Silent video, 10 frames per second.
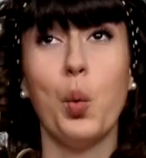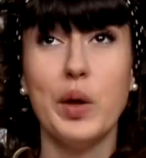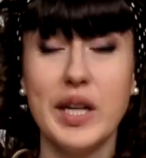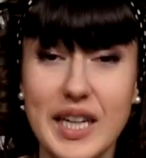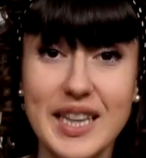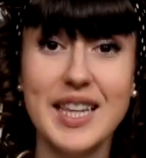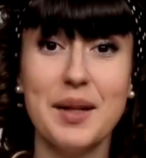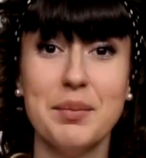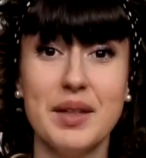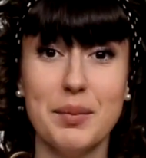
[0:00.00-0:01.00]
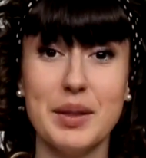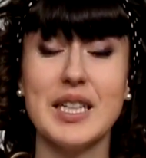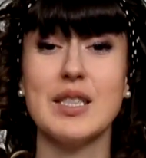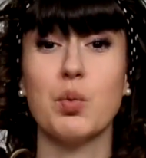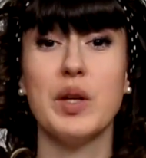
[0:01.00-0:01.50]
We need them
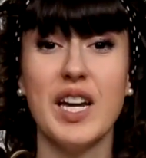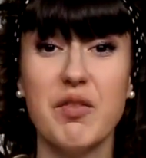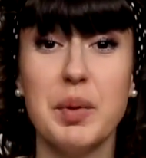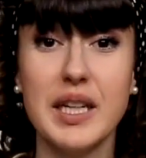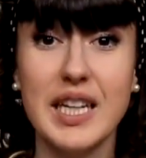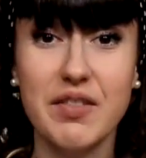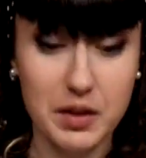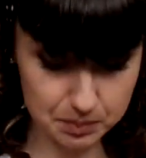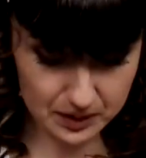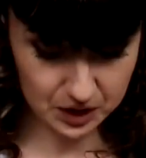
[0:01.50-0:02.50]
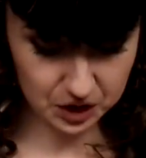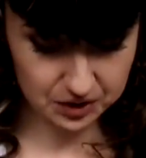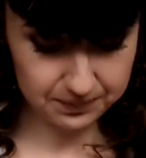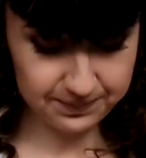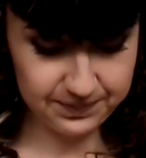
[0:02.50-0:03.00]
because we have been given much.
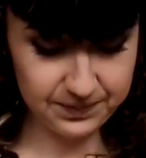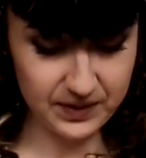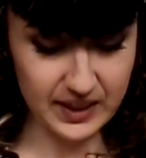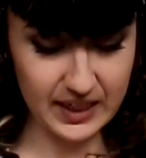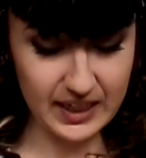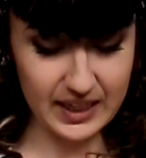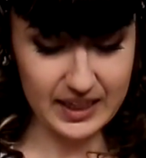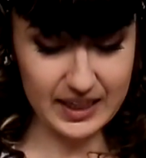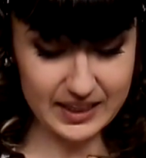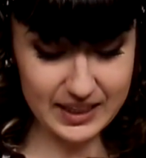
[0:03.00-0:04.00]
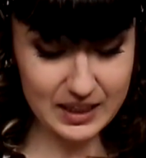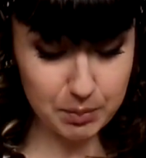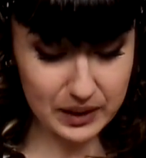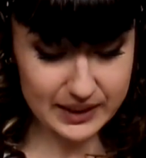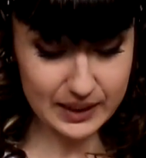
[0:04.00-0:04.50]
This is the
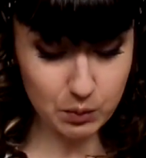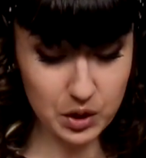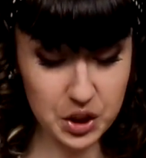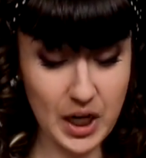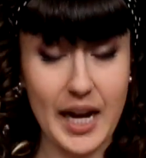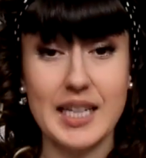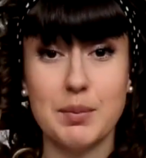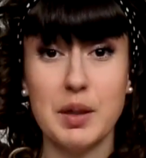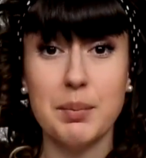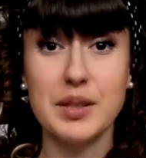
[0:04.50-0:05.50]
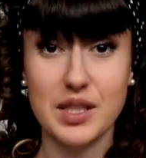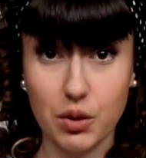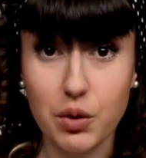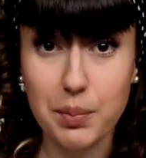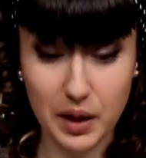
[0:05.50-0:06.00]
blessing which has been
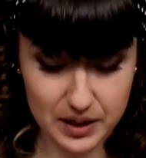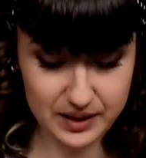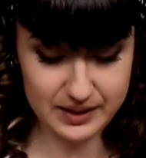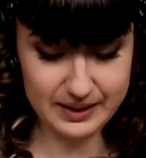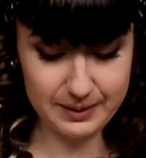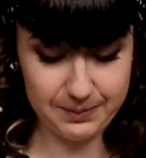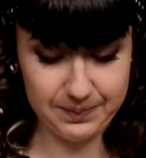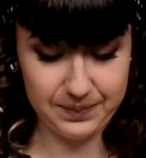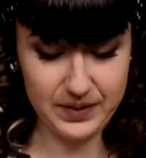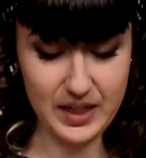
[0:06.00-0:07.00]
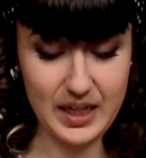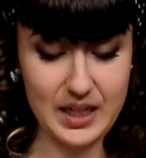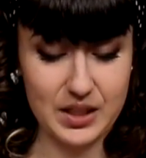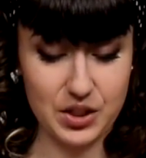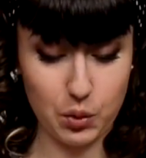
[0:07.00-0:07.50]
bestowed upon us,
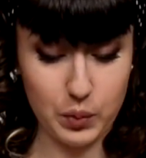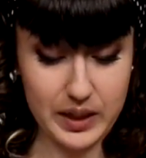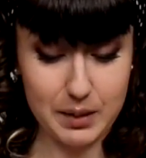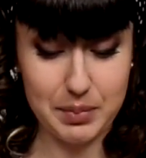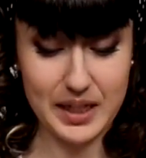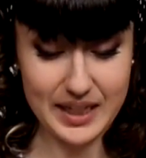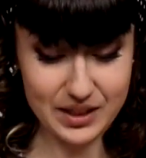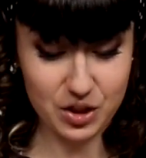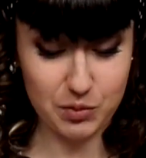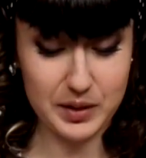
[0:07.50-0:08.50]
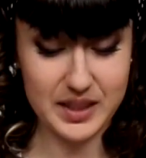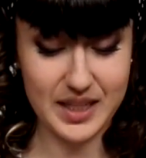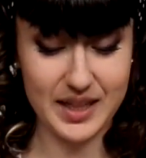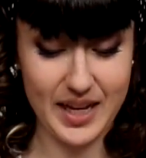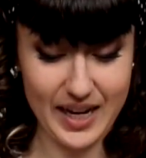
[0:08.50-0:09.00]
so we can be instruments
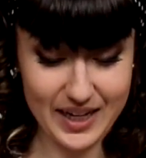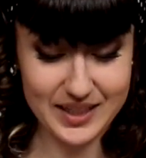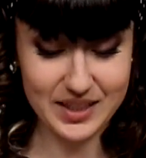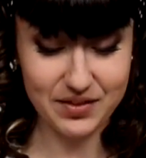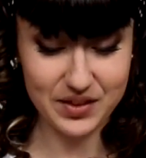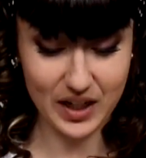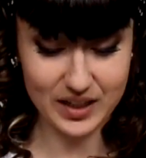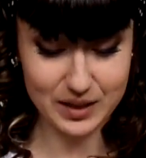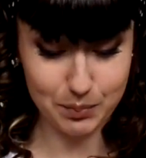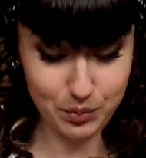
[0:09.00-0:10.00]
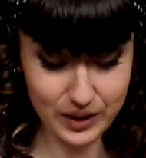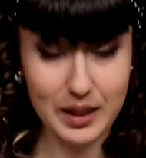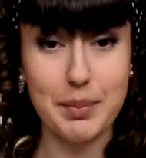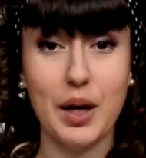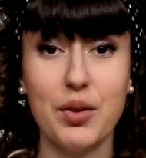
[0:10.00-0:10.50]
in the hands of God to bring
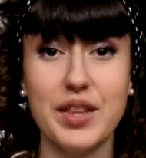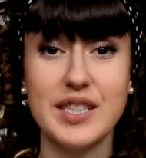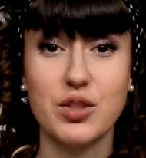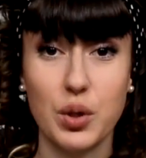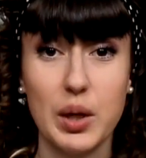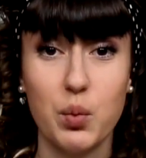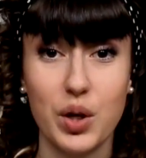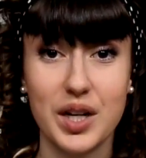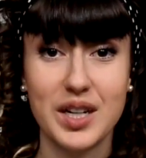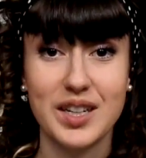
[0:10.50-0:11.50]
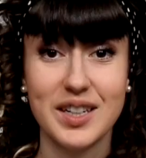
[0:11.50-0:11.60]
about this great work.